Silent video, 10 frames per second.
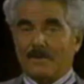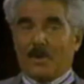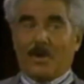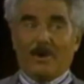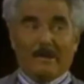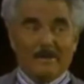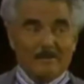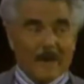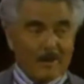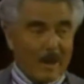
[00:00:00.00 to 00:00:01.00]
Sure,
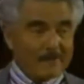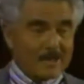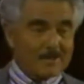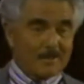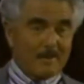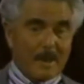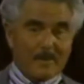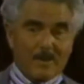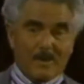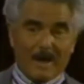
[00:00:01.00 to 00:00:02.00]
my wife doesn't
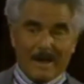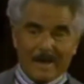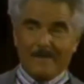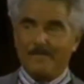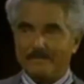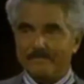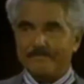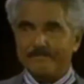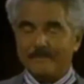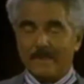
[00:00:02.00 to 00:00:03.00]
remember who I am.
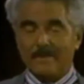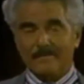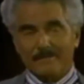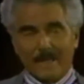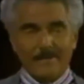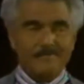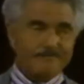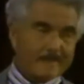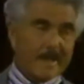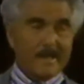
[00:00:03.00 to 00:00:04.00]
But
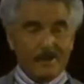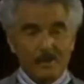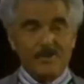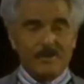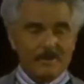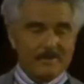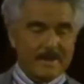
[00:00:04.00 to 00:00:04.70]
I'm getting used to